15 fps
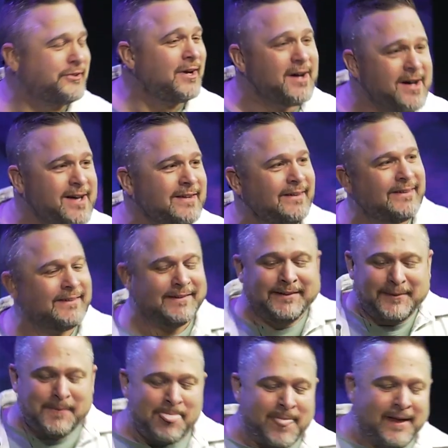son,
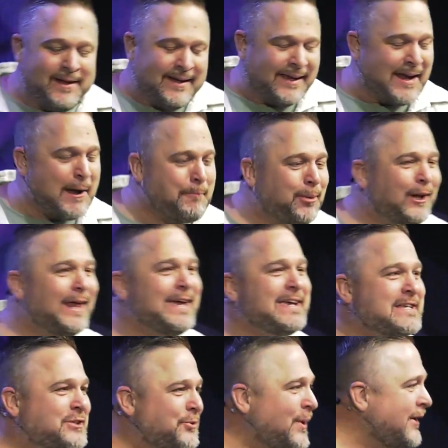and I'm
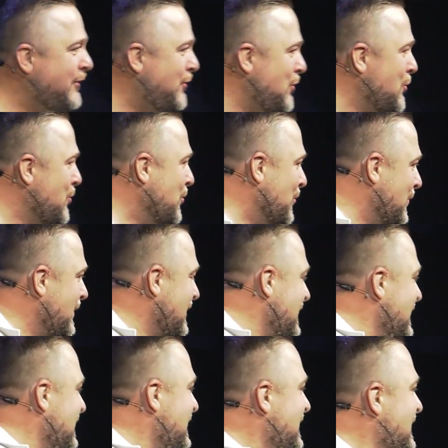pleased with you.
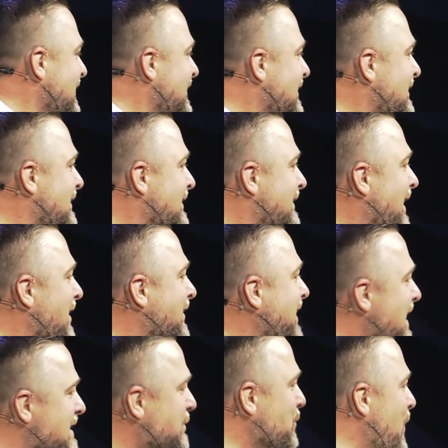Now,
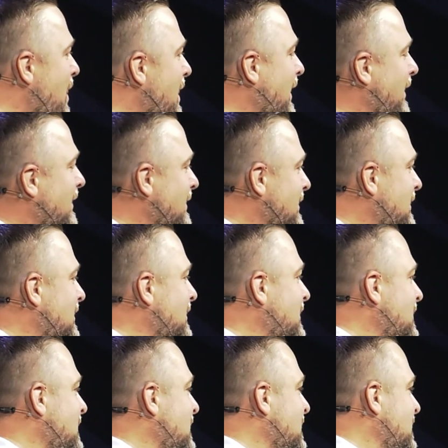guess
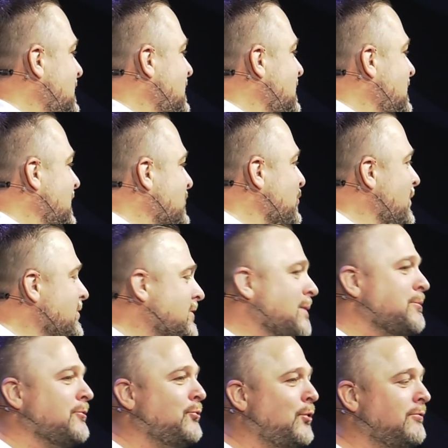what? Let's read
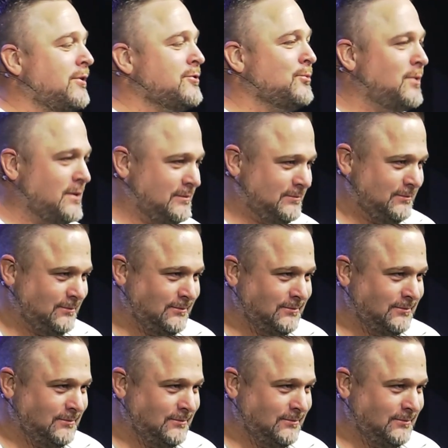chapter 4, verse 1.